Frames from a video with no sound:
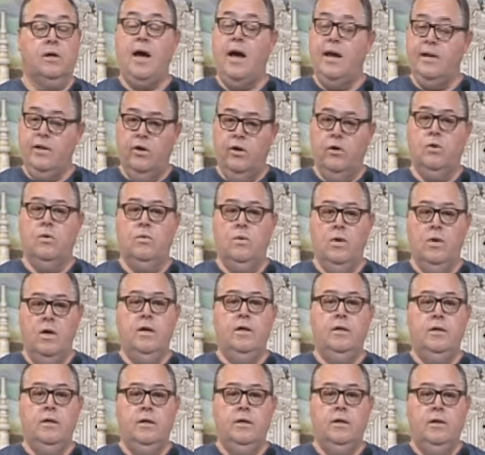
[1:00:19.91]
I know
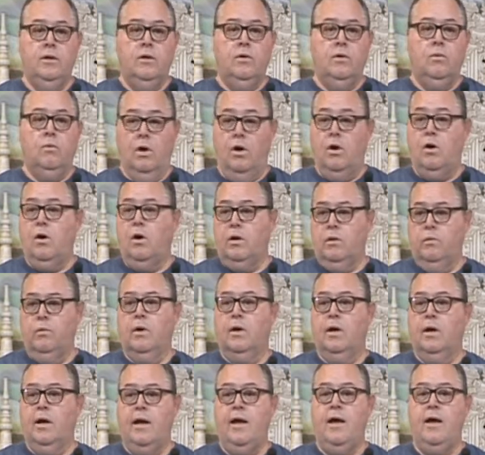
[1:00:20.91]
what
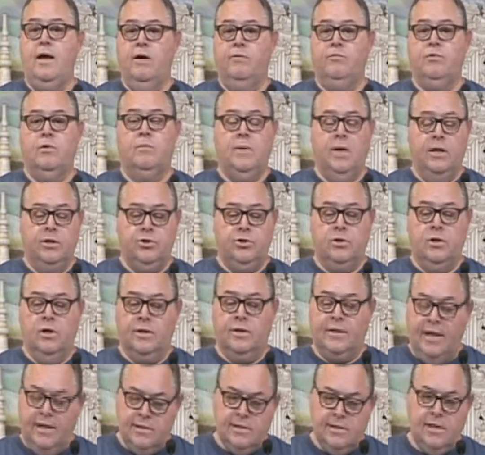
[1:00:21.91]
hardware I have on my truck.
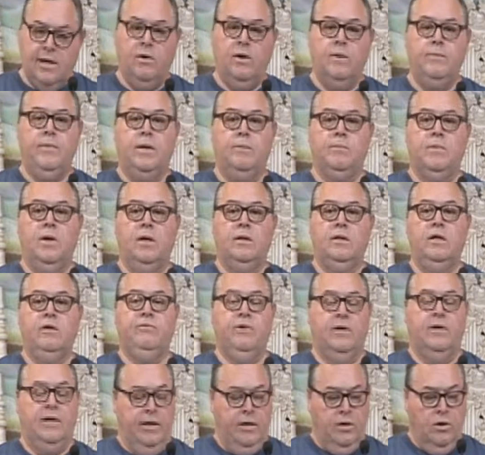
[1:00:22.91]
That's how I make my
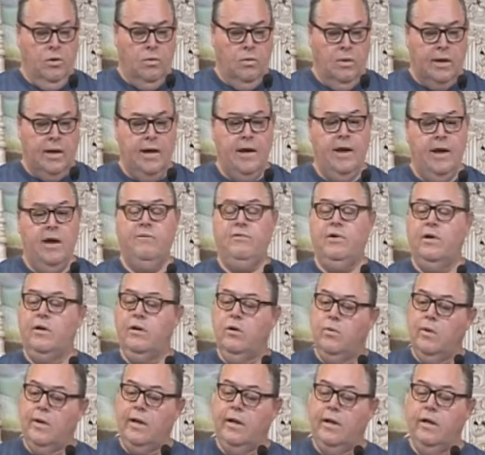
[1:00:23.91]
living. I know what I have. I know
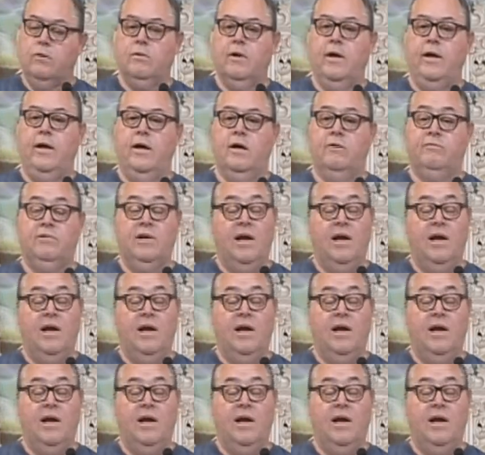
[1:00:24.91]
what I don't have.